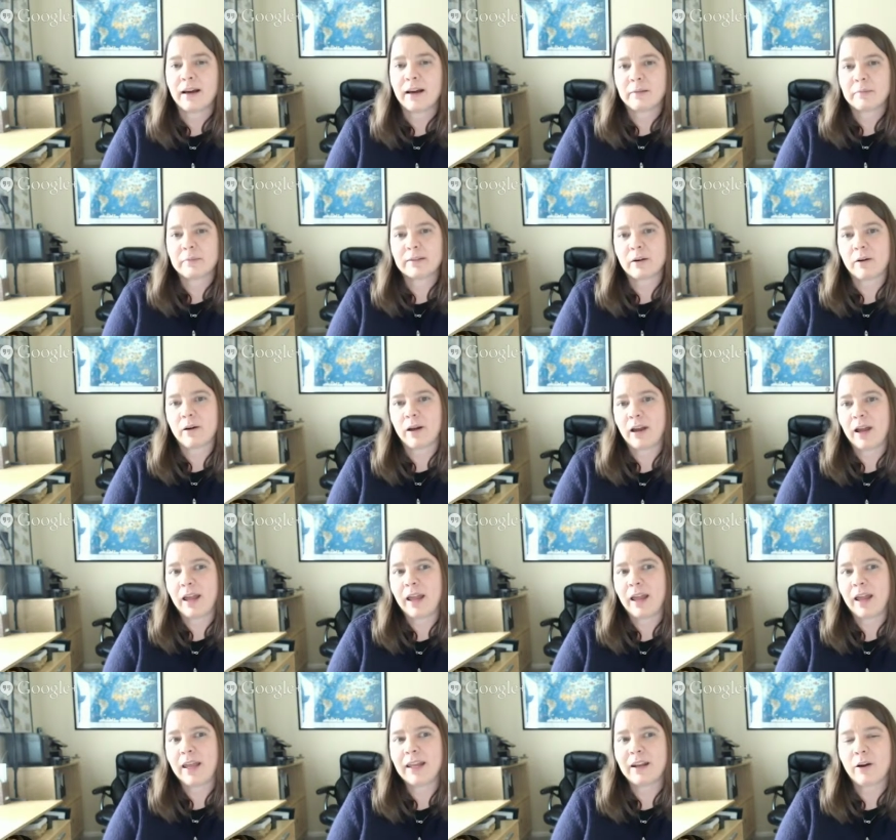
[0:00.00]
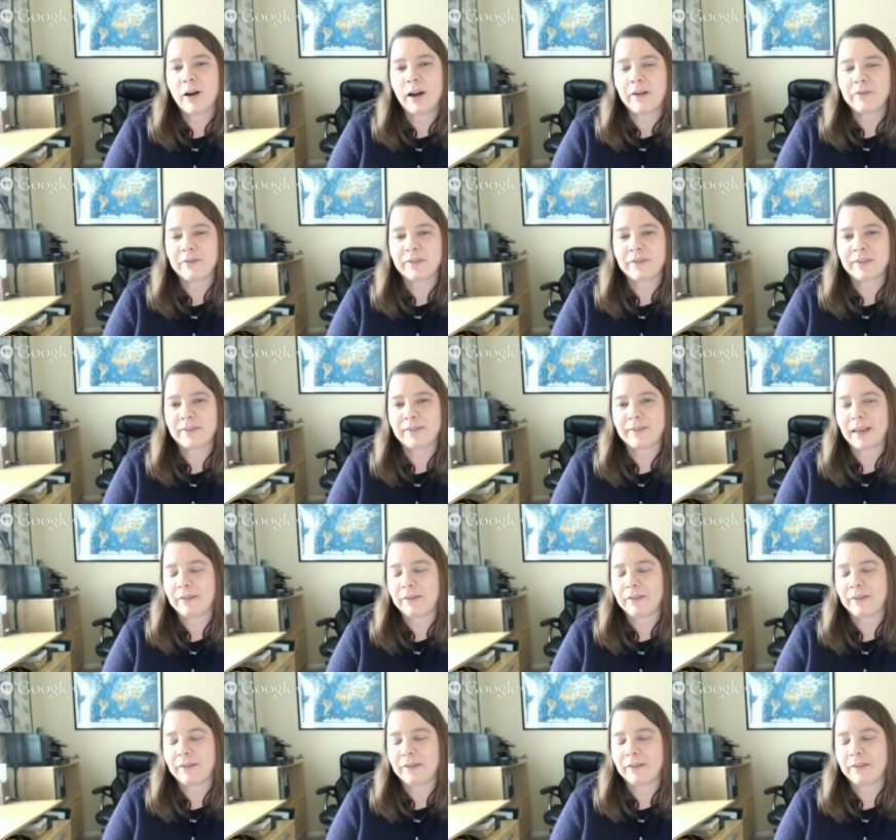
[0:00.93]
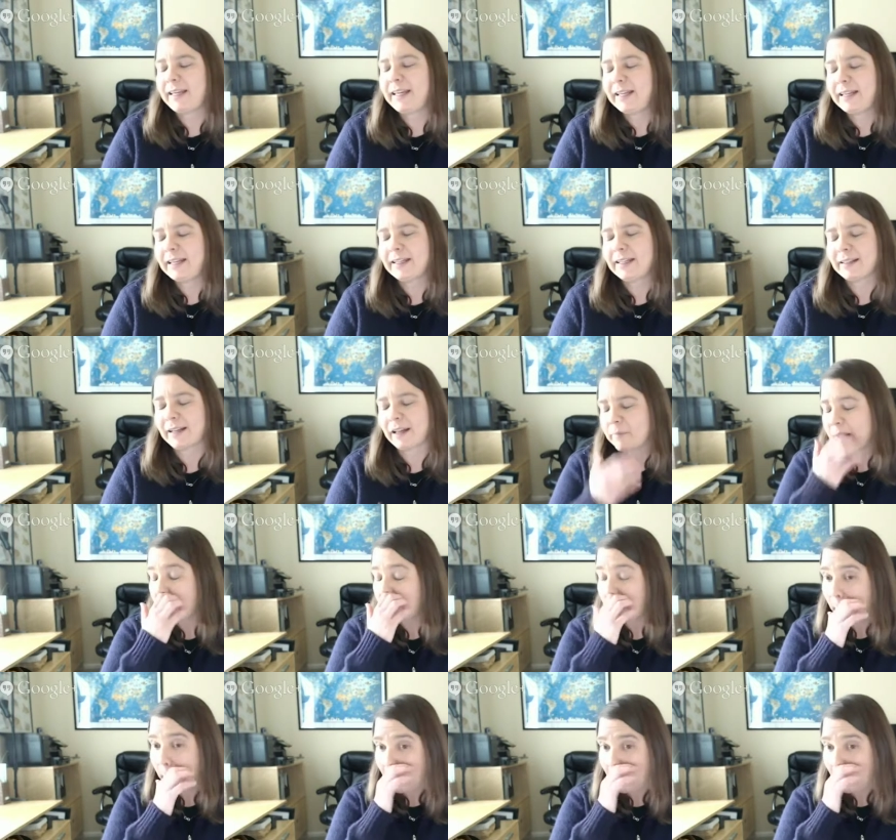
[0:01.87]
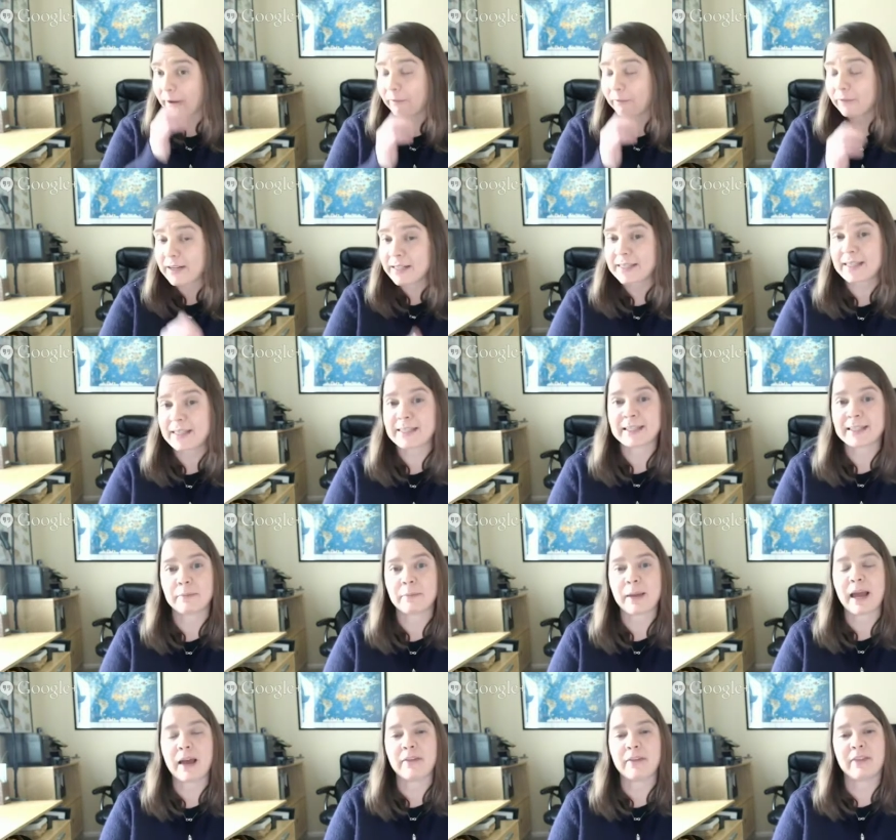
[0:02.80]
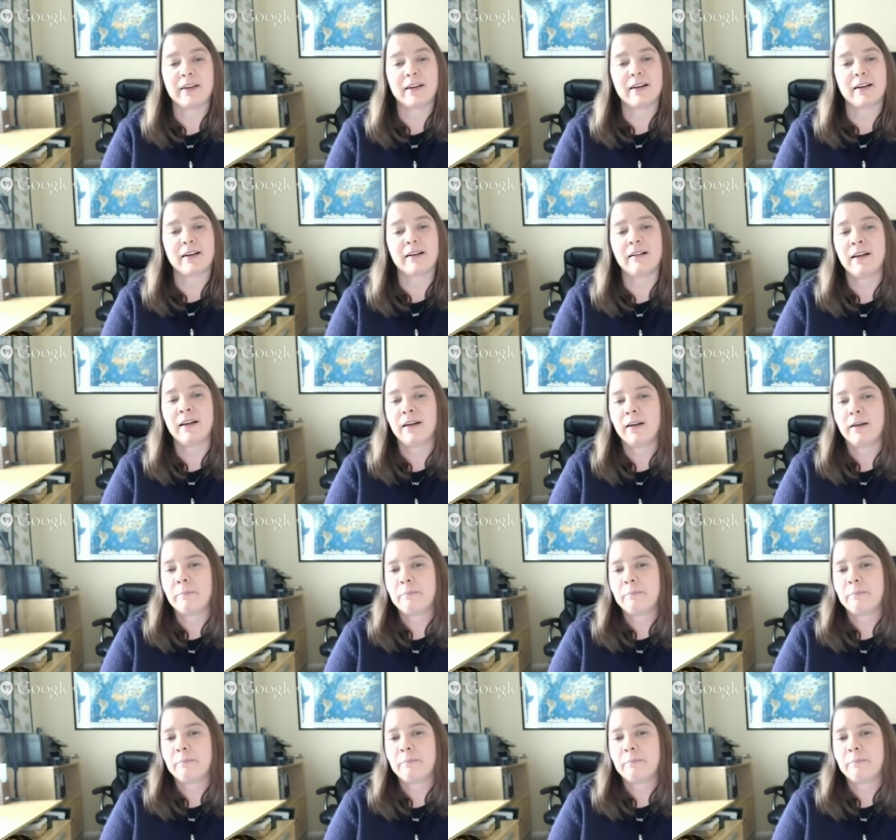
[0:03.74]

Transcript: So I've seen it. I've been on about every system out there.